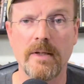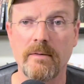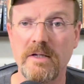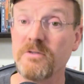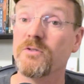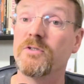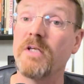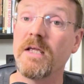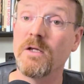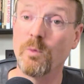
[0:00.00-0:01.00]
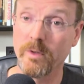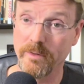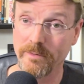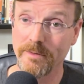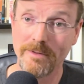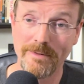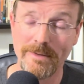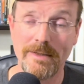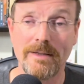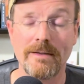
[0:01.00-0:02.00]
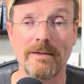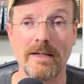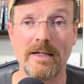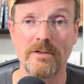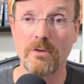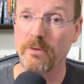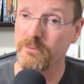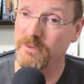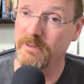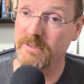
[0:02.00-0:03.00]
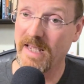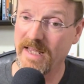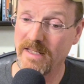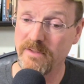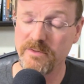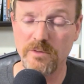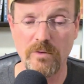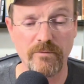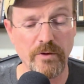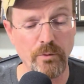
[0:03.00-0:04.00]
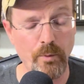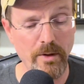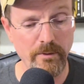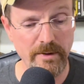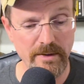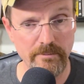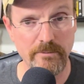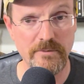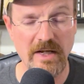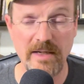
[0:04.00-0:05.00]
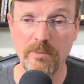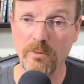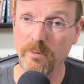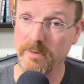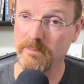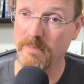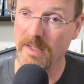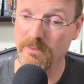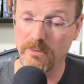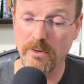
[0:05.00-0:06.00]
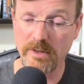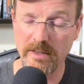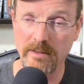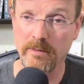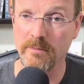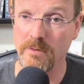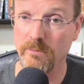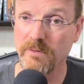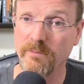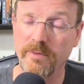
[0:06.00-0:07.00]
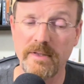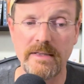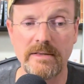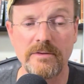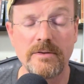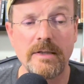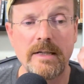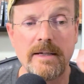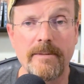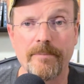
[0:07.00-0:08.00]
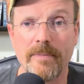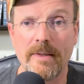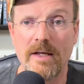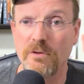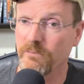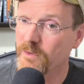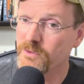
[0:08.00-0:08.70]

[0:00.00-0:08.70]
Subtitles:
he doesn't say a word. And all you see is hands and a very well lit table and they're cooking, different things. They're very